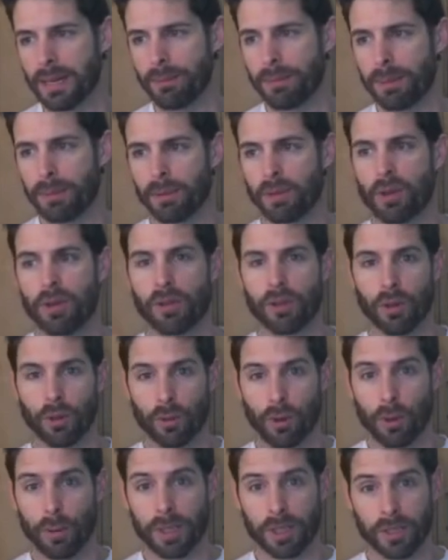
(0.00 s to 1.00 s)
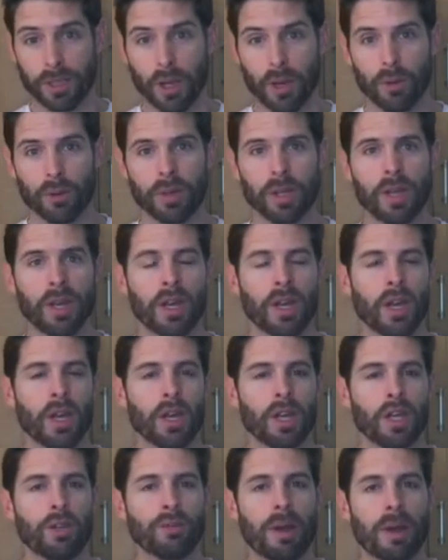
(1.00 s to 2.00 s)
people call their aerobic zone,
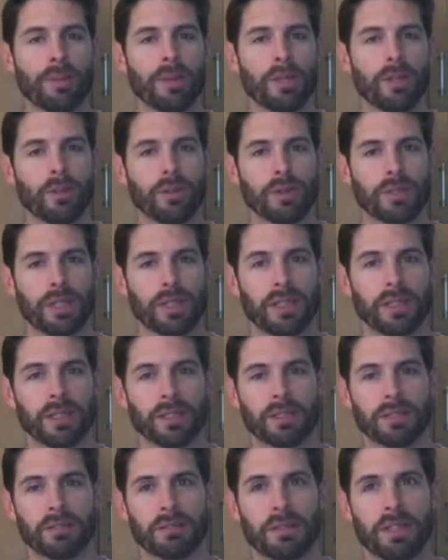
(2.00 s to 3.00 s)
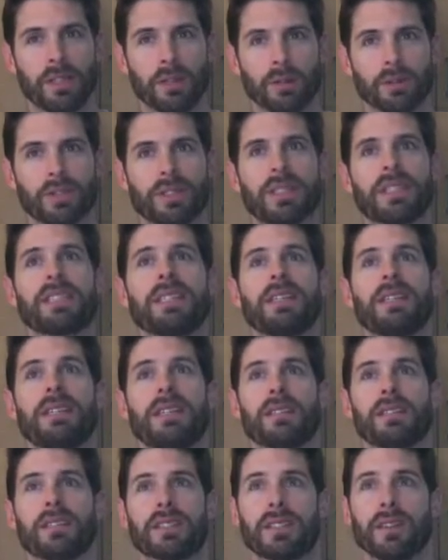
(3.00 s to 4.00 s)
you might be using 60
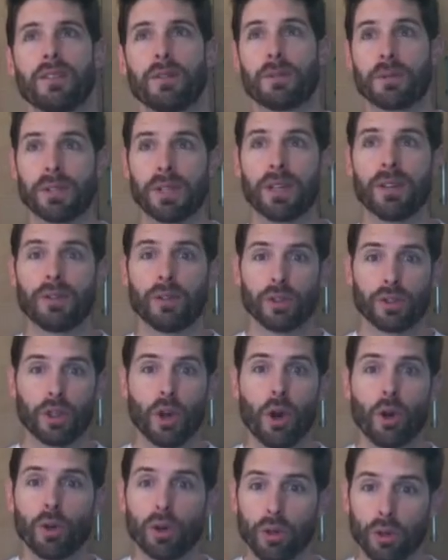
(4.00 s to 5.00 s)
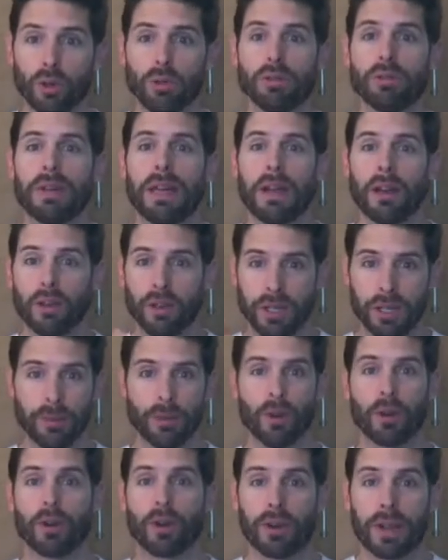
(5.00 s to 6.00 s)
to 70% of your total energy
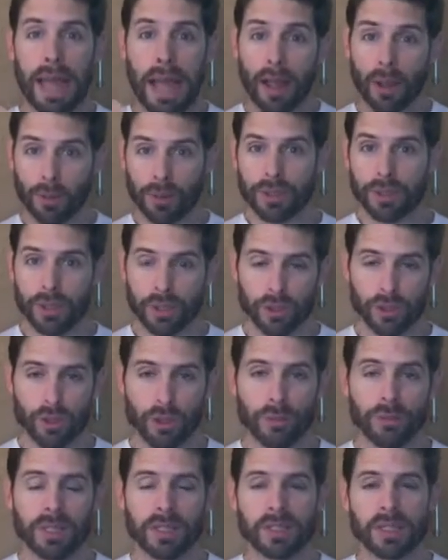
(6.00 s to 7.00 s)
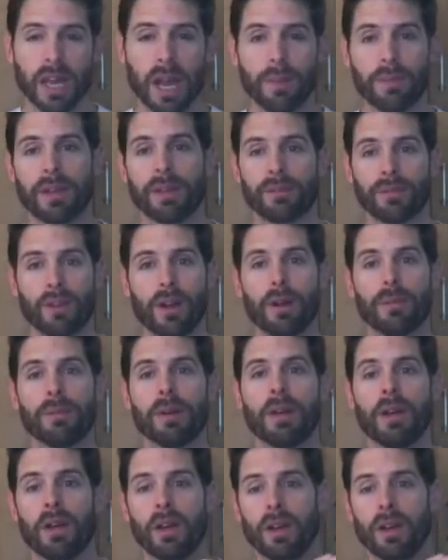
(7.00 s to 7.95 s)
burned or calories consumed is coming from